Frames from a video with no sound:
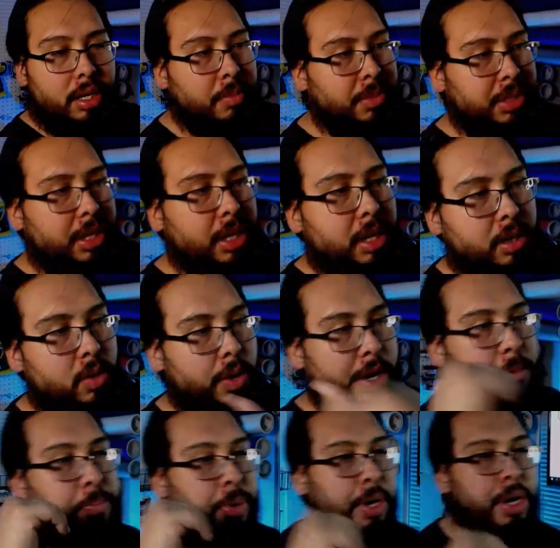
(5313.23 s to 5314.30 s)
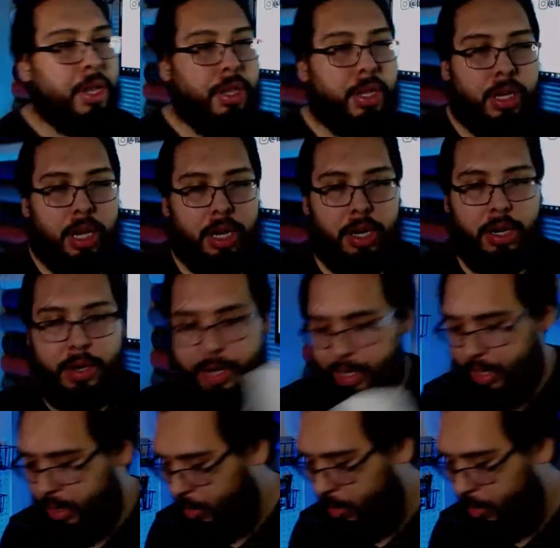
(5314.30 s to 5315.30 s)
I'm just gonna go ahead and put it on the cutter and